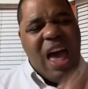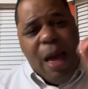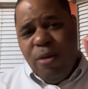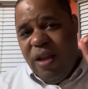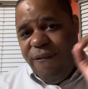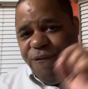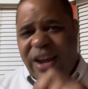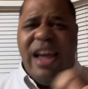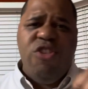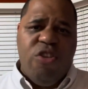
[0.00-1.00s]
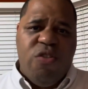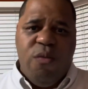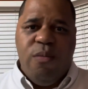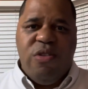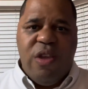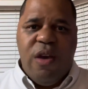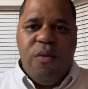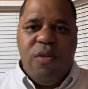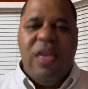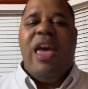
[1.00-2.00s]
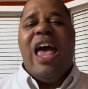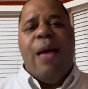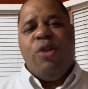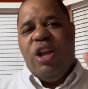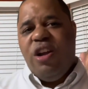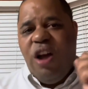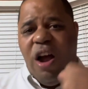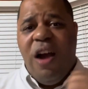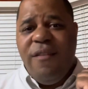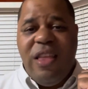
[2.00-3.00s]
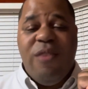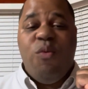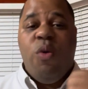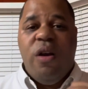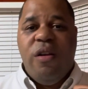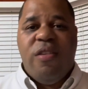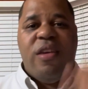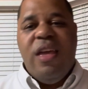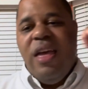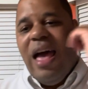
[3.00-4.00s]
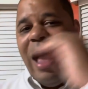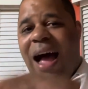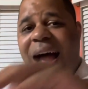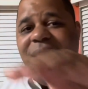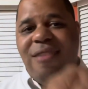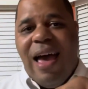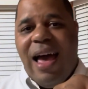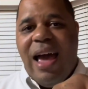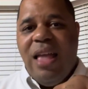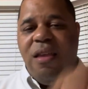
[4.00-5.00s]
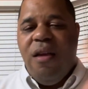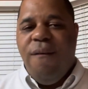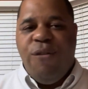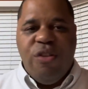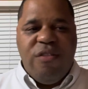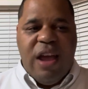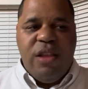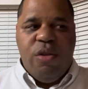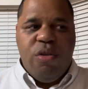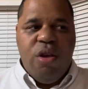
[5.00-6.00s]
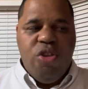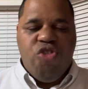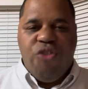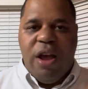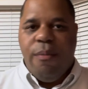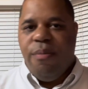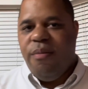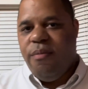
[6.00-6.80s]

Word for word: I'm going to find your tombstones and I'm going to carve the words, I died for Donald Trump.